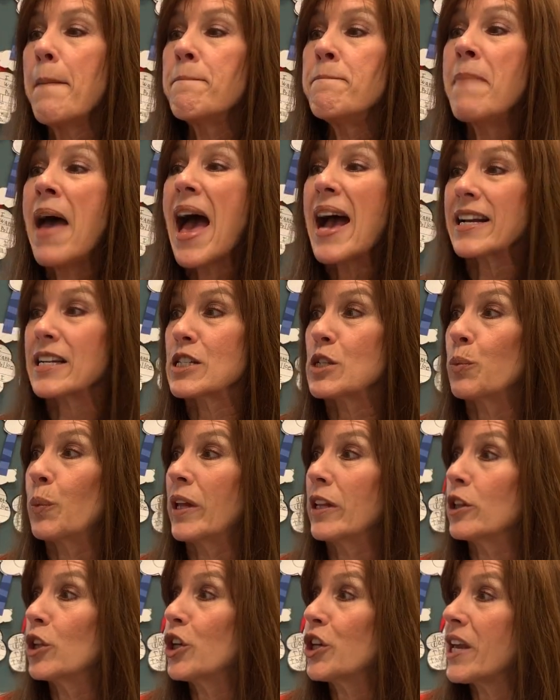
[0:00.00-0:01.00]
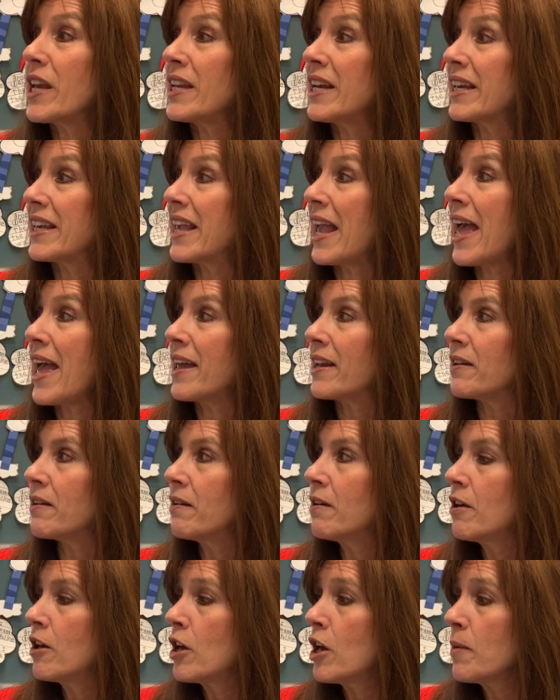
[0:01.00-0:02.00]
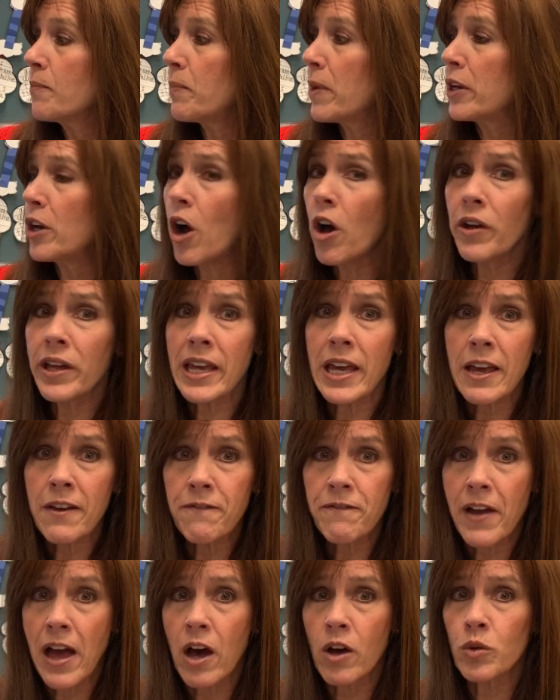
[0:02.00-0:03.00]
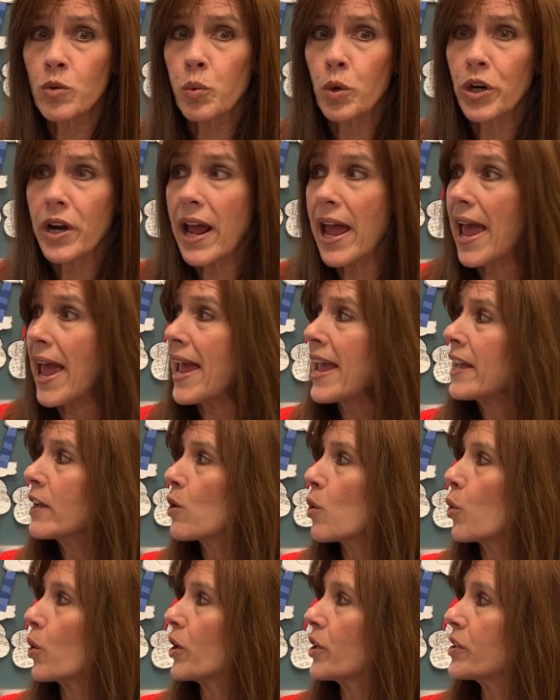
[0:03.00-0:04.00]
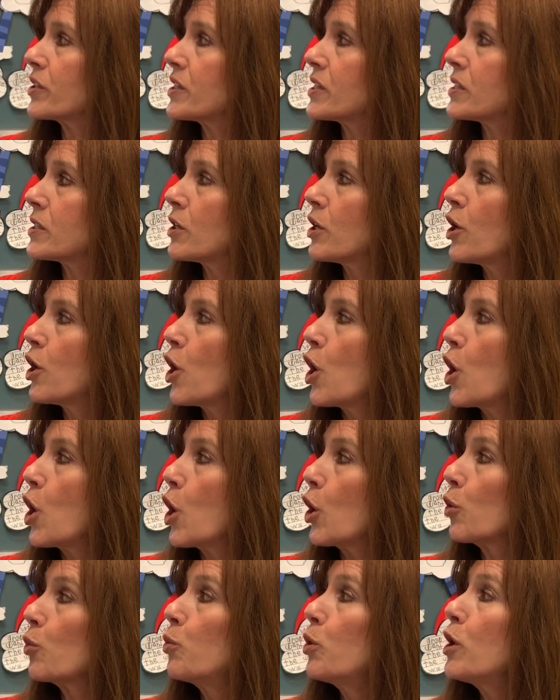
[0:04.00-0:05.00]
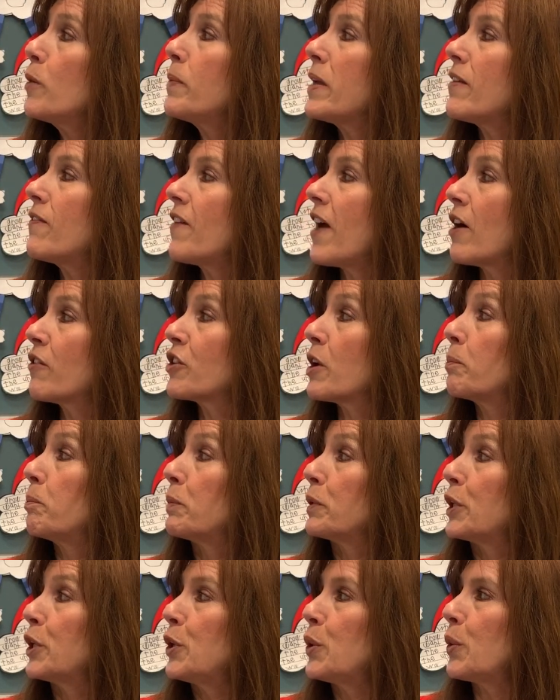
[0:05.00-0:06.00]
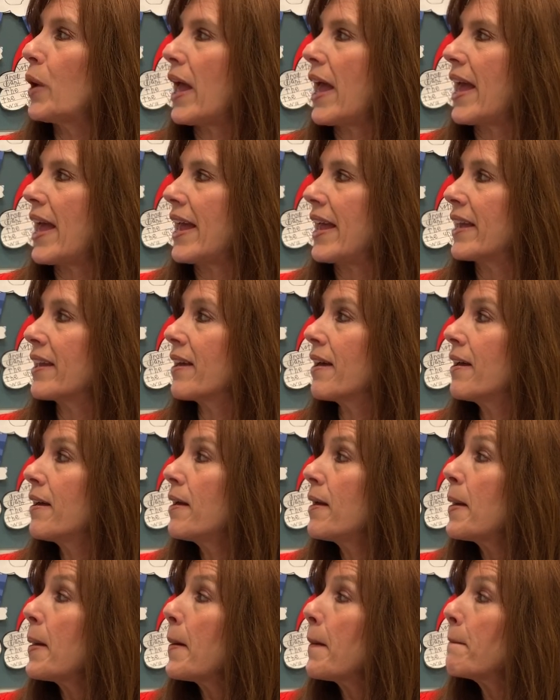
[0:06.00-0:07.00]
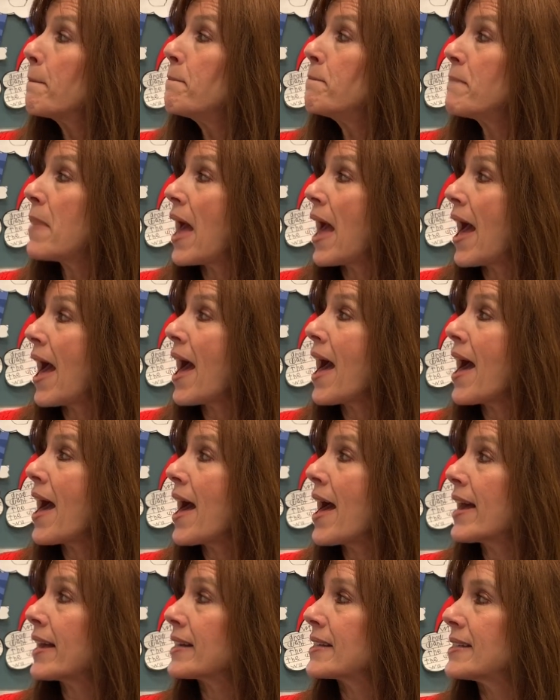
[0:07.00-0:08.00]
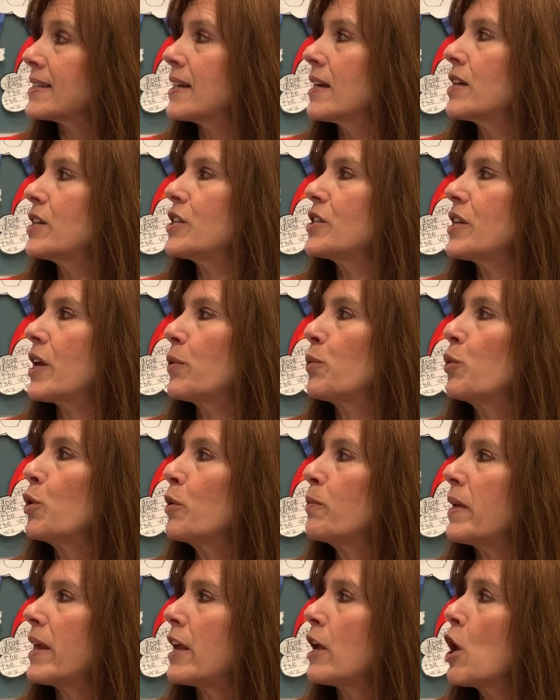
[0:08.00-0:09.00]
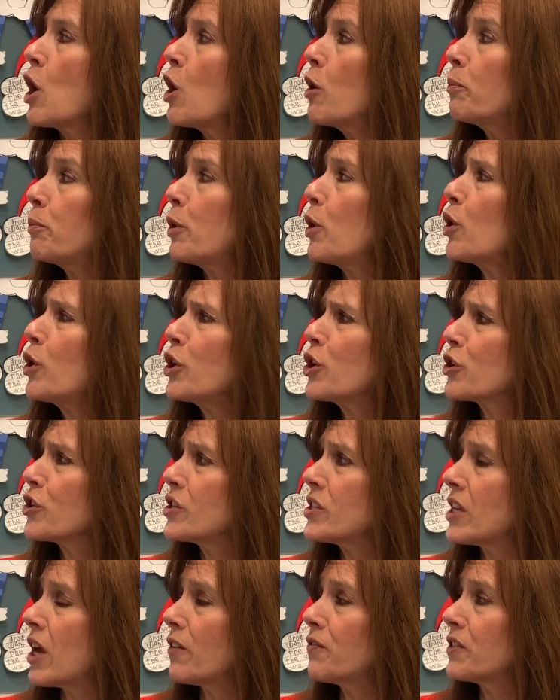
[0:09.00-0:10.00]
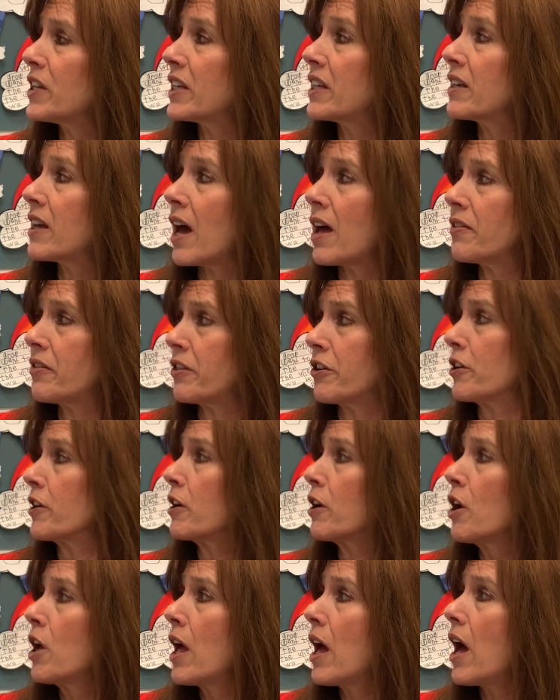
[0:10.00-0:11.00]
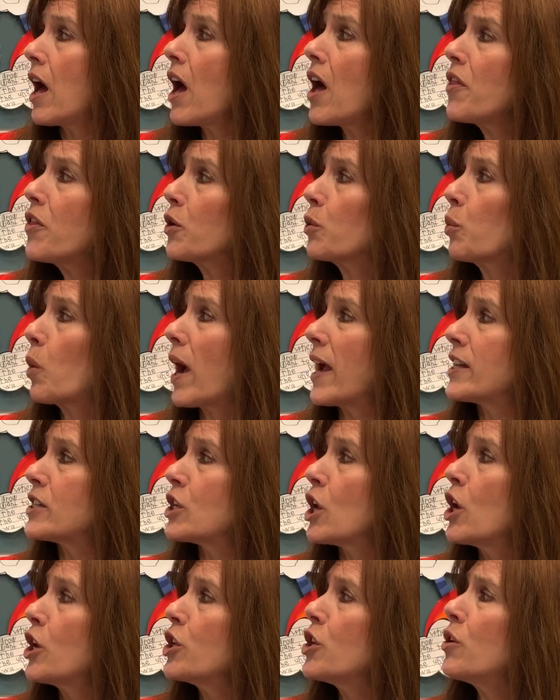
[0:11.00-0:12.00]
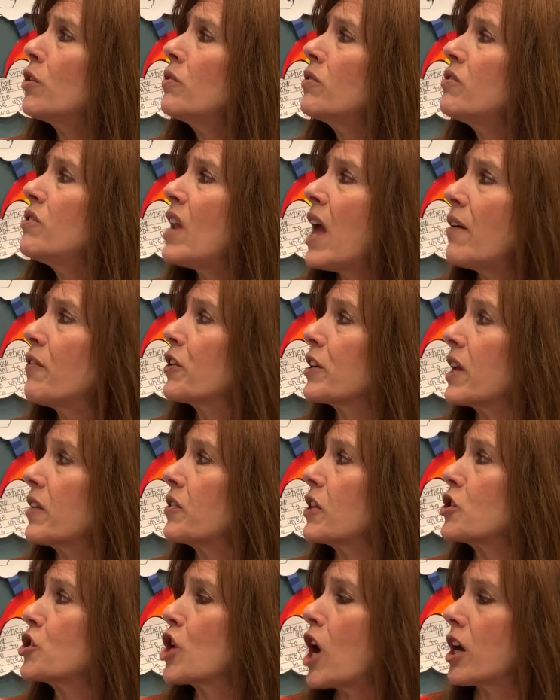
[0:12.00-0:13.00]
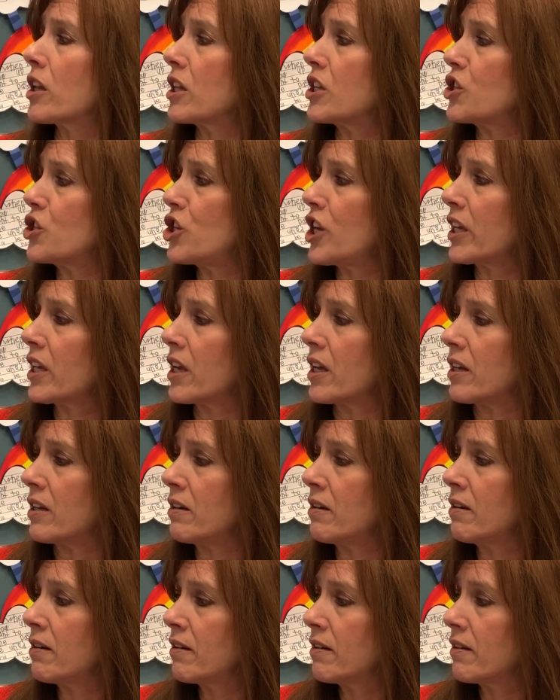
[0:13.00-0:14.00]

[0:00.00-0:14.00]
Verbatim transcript: Max went looking again, but all he found were acorns. Ruby found a blue egg. Max, said Ruby, pull yourself together. Otherwise, you'll never get the chocolate chicken.